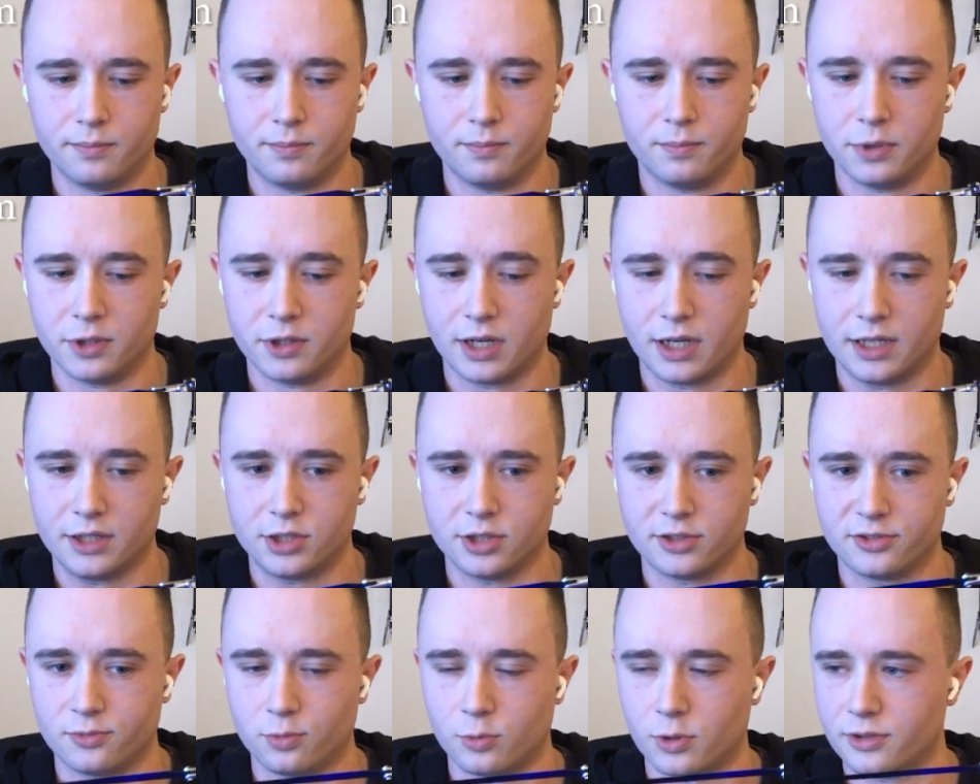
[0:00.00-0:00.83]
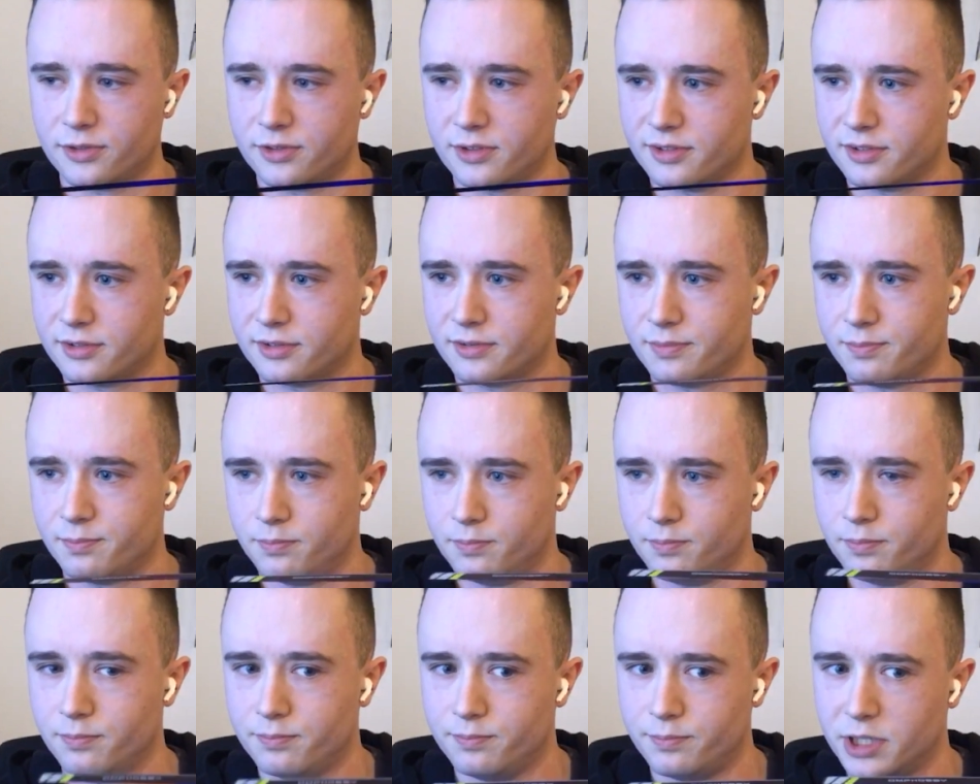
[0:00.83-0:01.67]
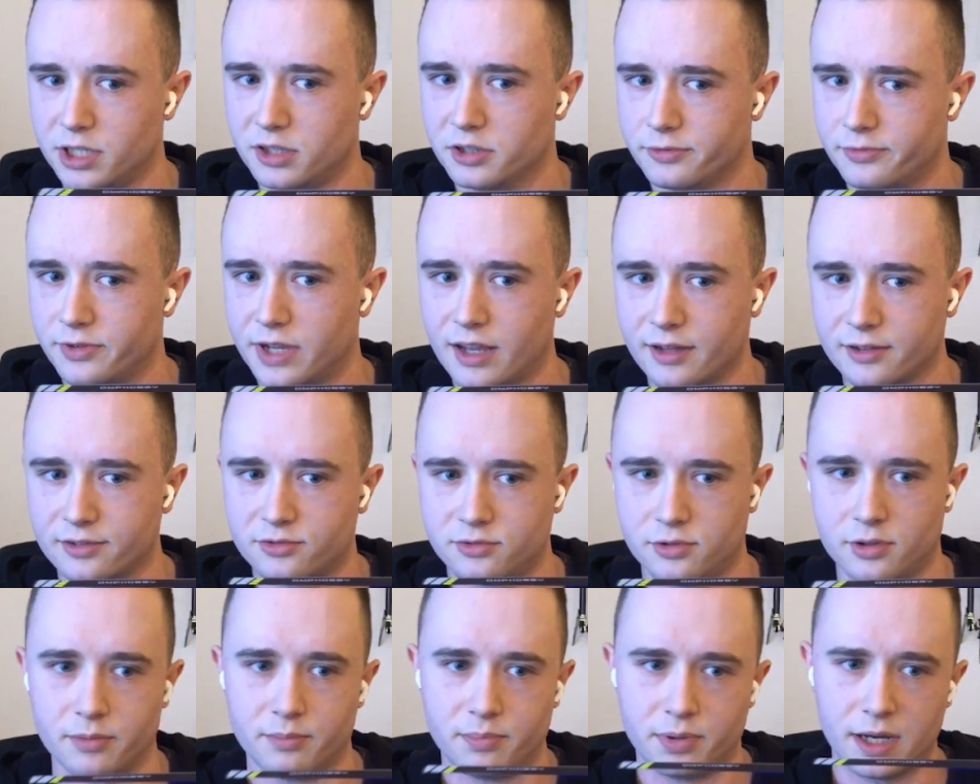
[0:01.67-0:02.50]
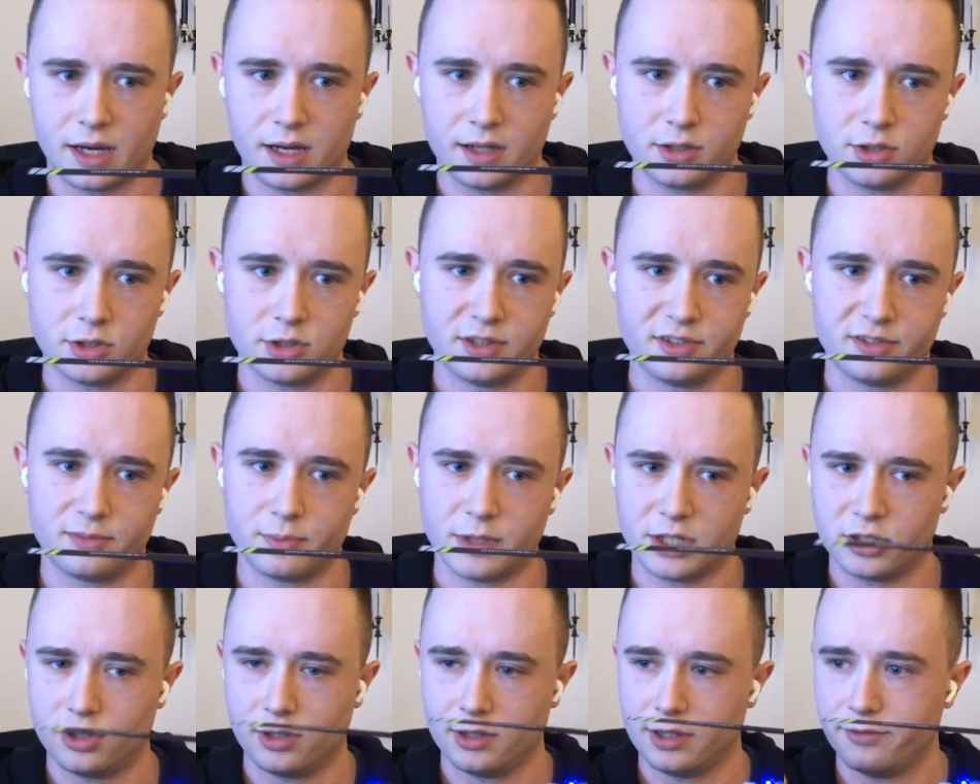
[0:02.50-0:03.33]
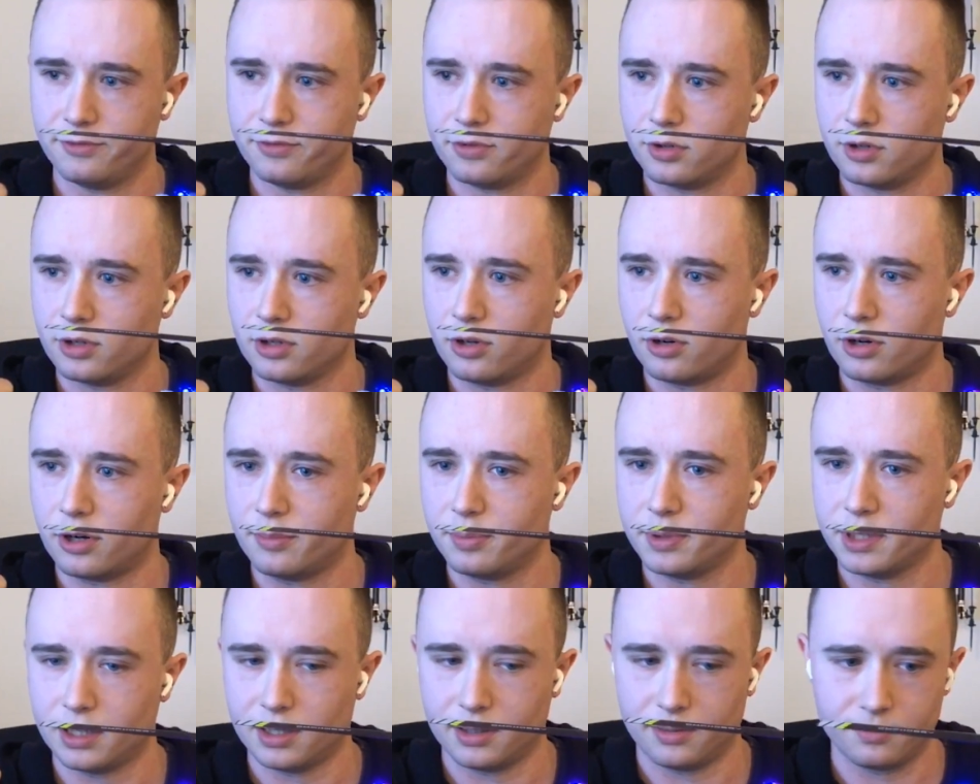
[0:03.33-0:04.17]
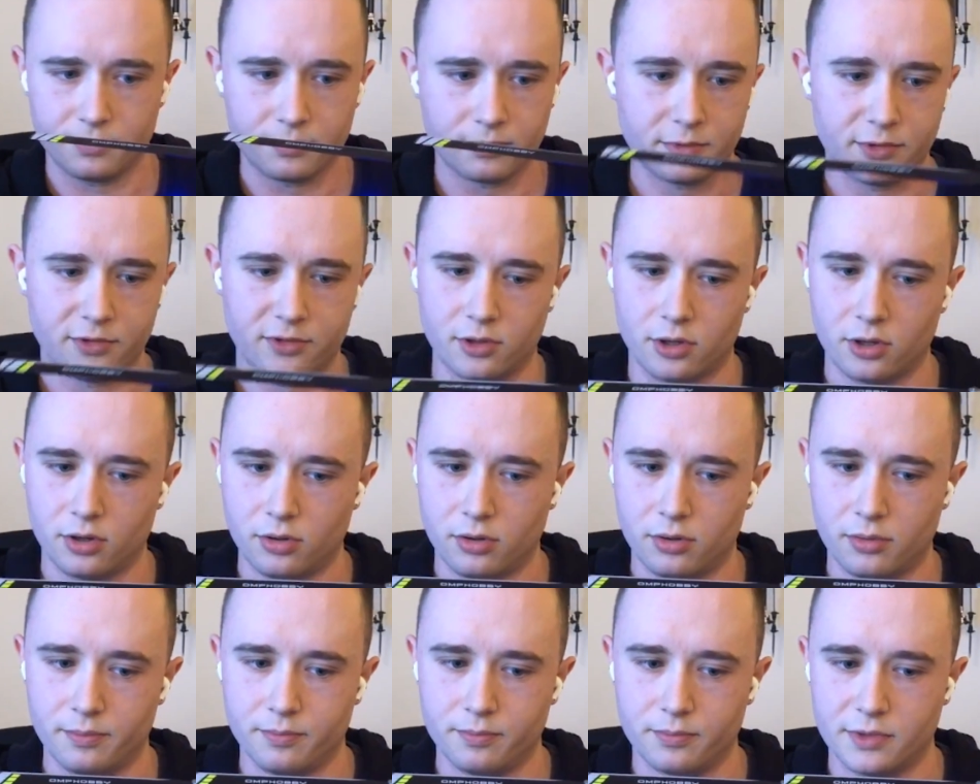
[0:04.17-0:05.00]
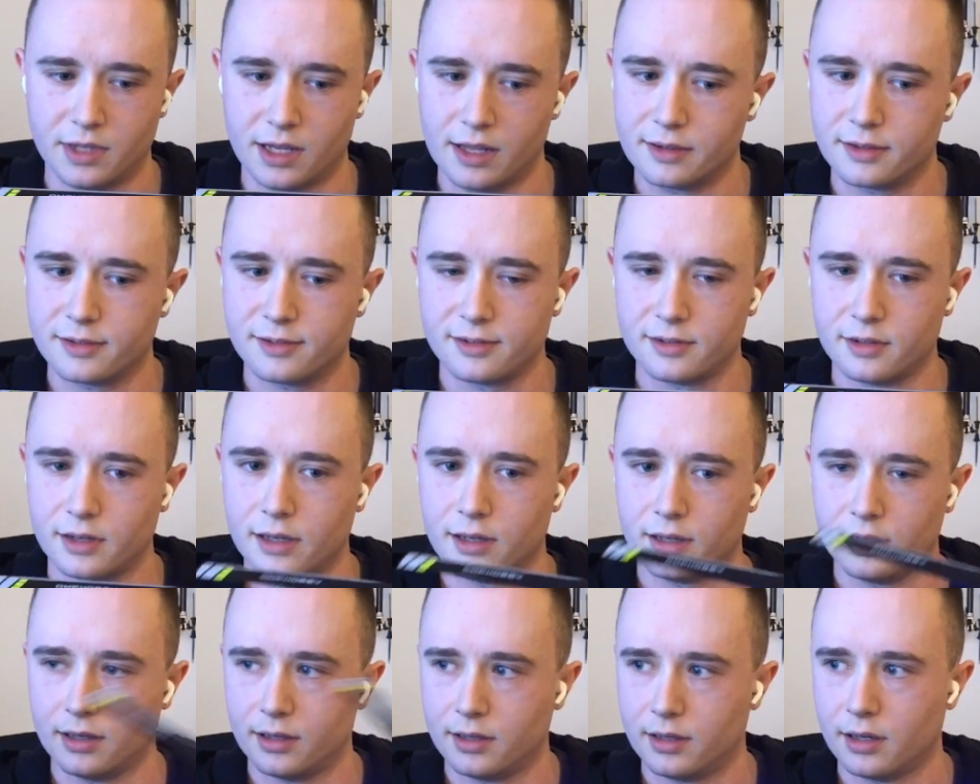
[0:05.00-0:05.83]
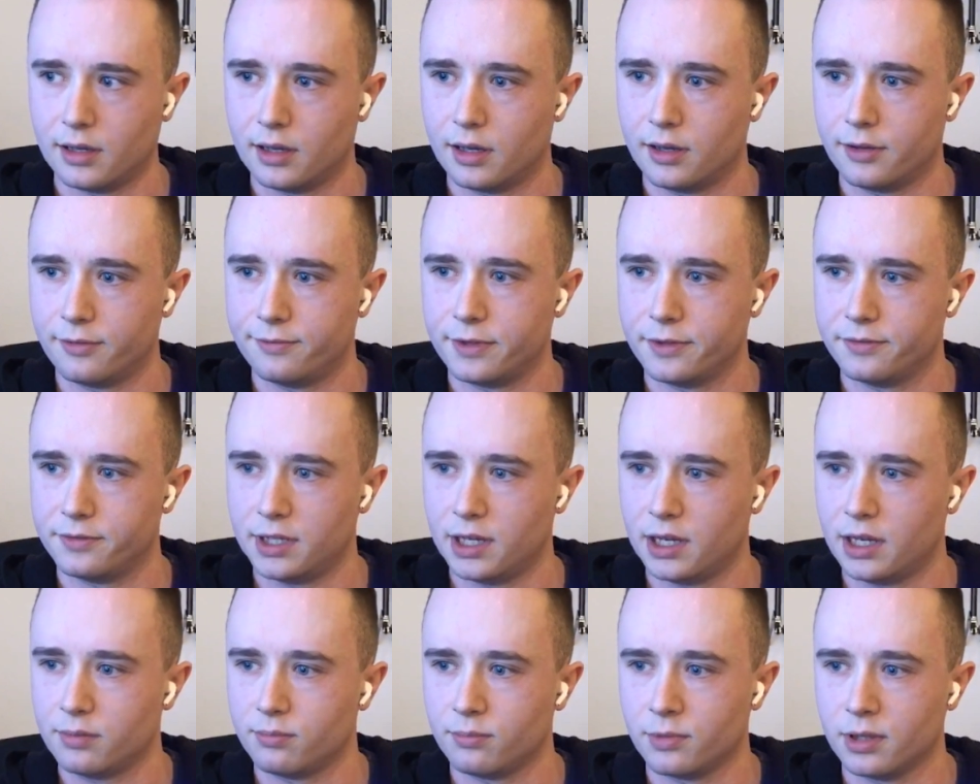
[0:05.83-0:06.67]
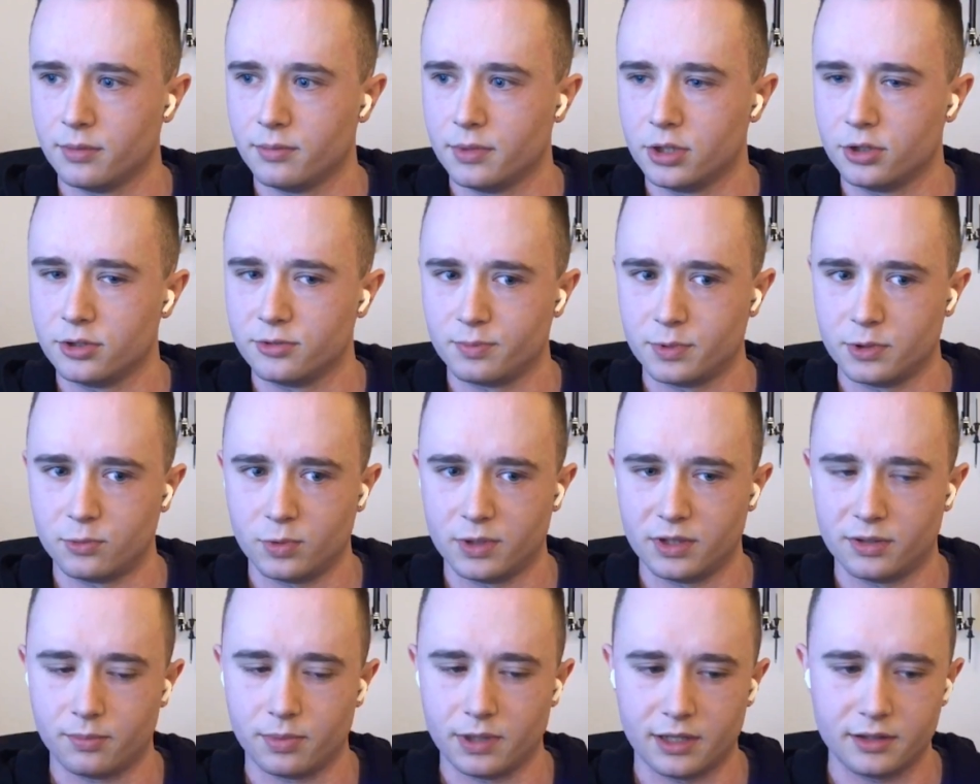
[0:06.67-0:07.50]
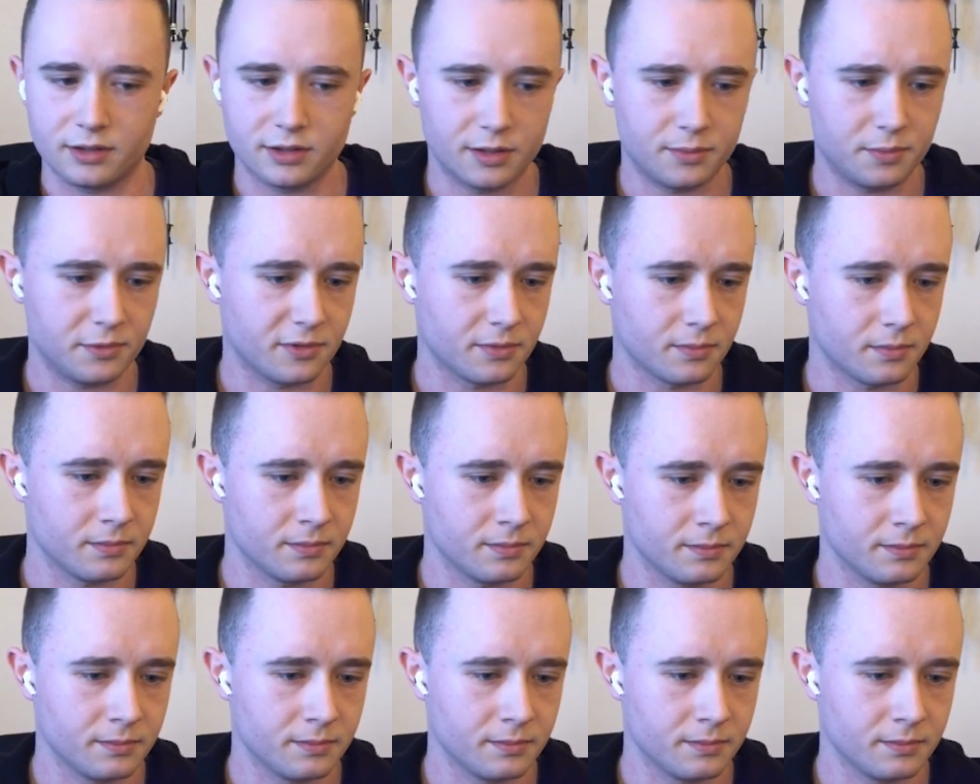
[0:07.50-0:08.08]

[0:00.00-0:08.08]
But I just want this bit of extra punch, especially for low RPM. So that's 58 millimeters between the blade tips.